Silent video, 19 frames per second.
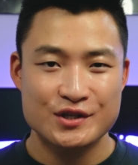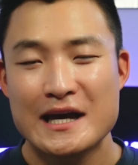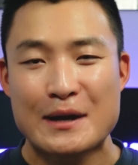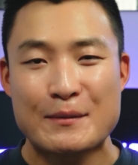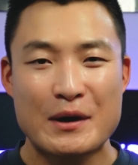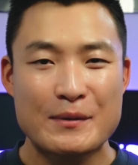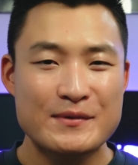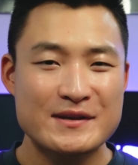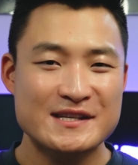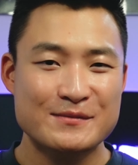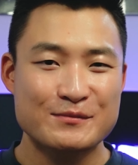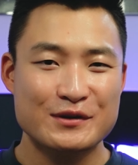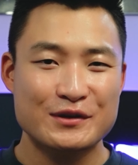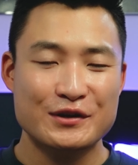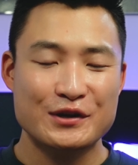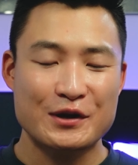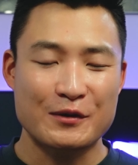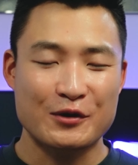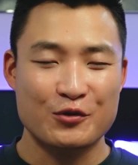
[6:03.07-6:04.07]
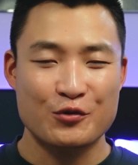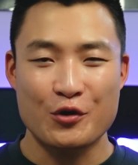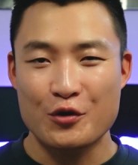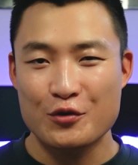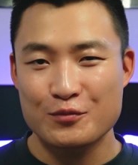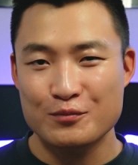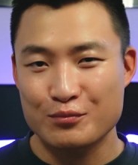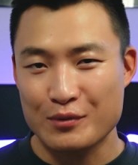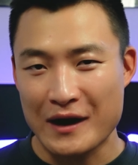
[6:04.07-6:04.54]
It might be something like a
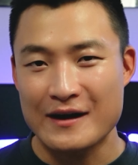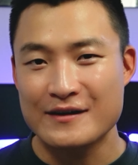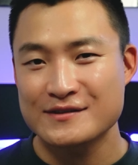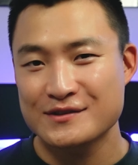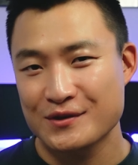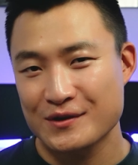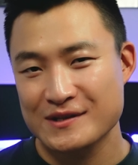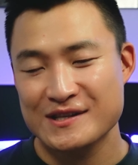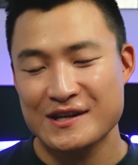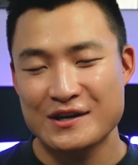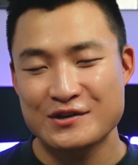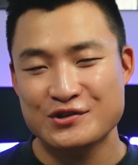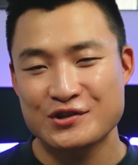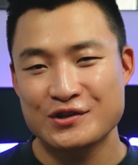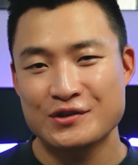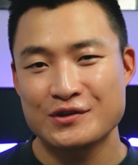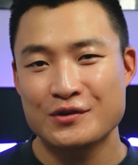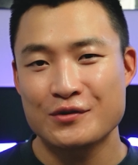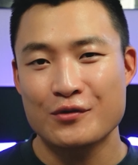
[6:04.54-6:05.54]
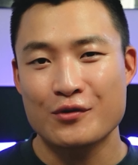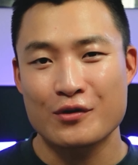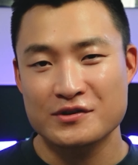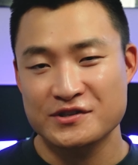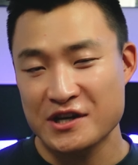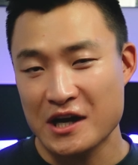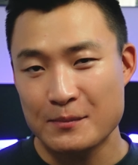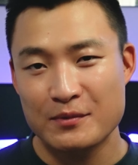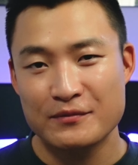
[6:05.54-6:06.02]
Chrome browser extension or
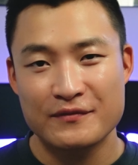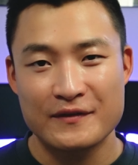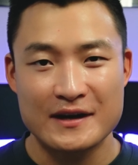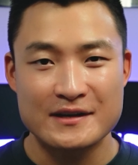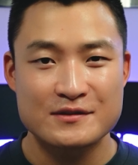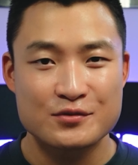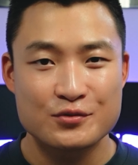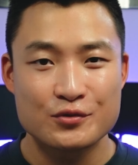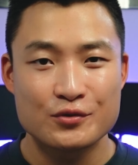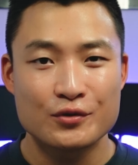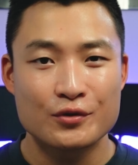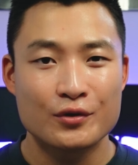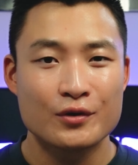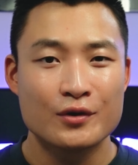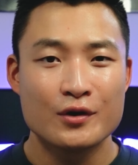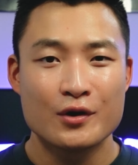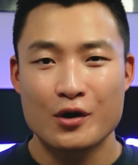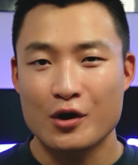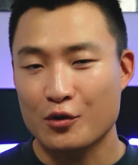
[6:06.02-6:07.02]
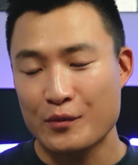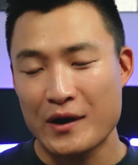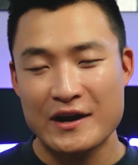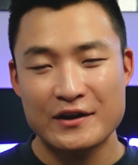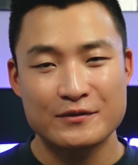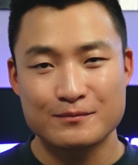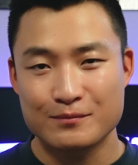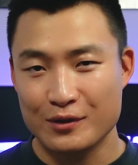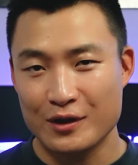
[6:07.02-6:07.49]
Shopify tool or
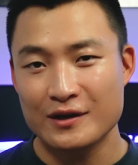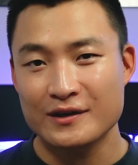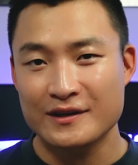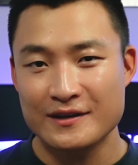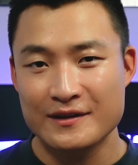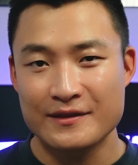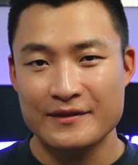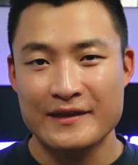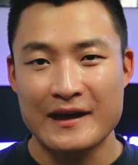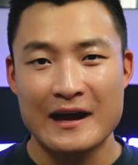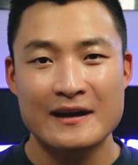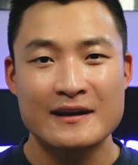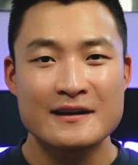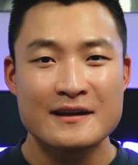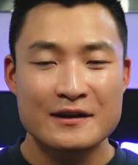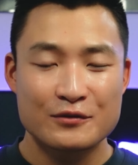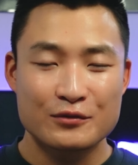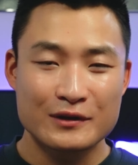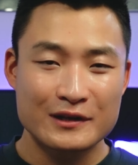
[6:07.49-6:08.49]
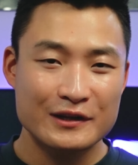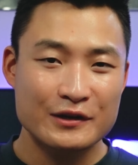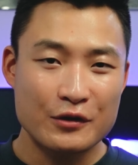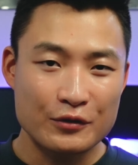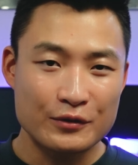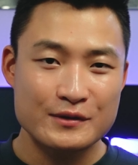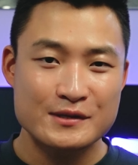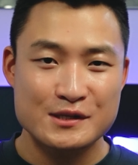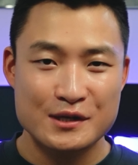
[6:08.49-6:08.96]
random plugin that really
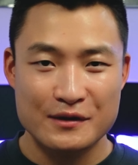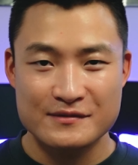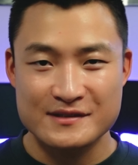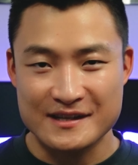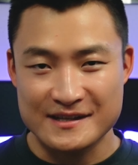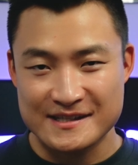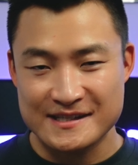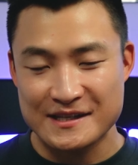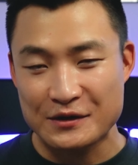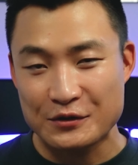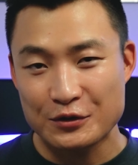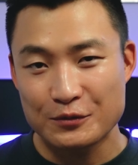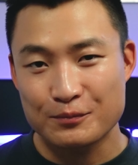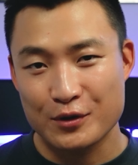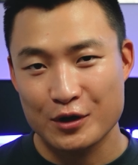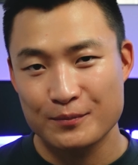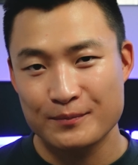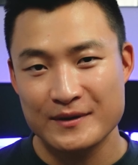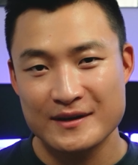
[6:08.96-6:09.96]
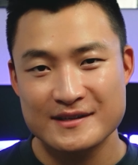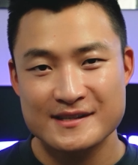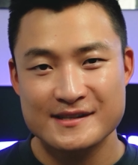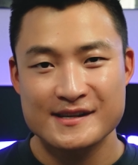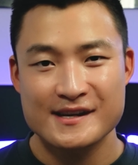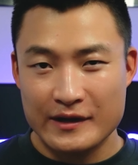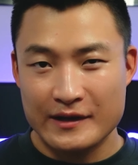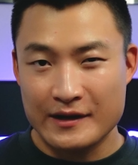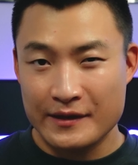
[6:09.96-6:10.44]
only serves a single purpose.
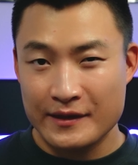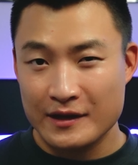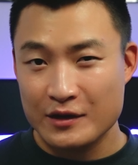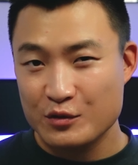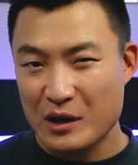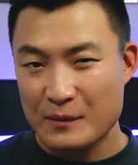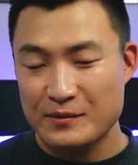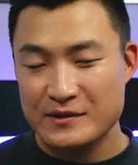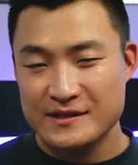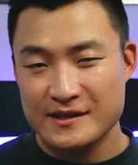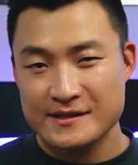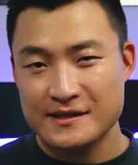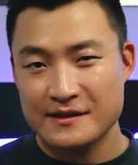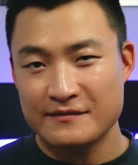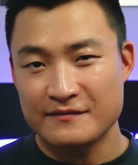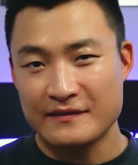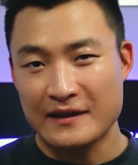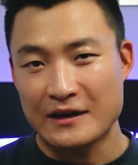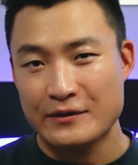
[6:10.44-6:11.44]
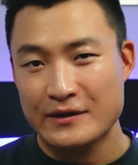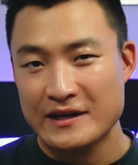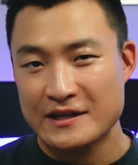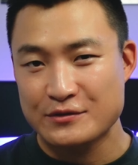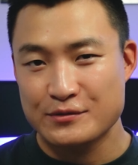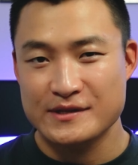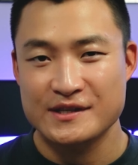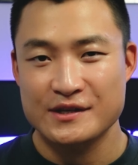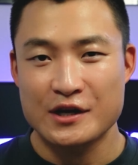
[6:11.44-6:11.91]
And I think it represents a very
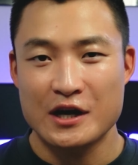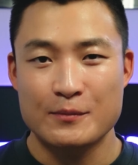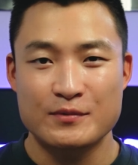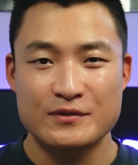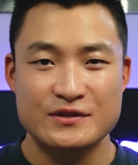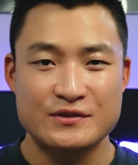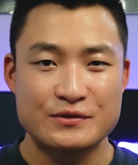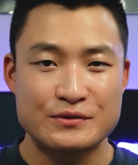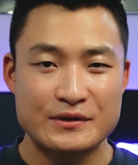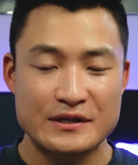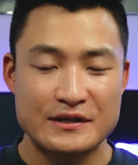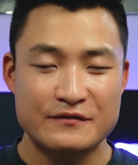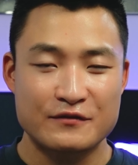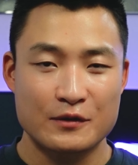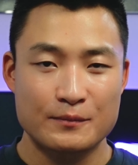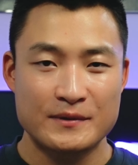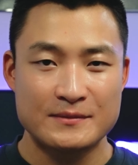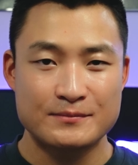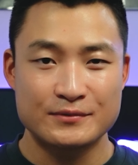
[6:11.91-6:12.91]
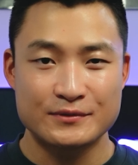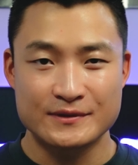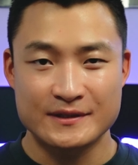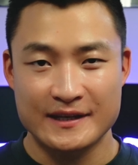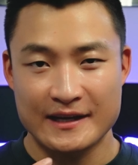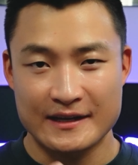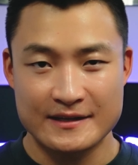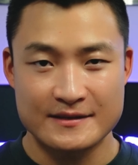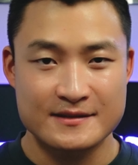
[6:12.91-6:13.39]
interesting opportunity for people to
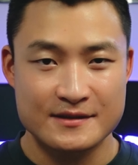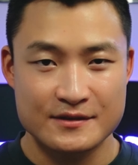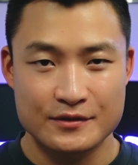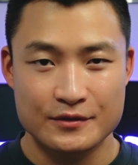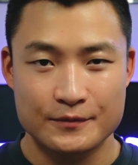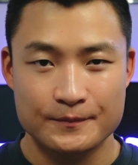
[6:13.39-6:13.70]
get into.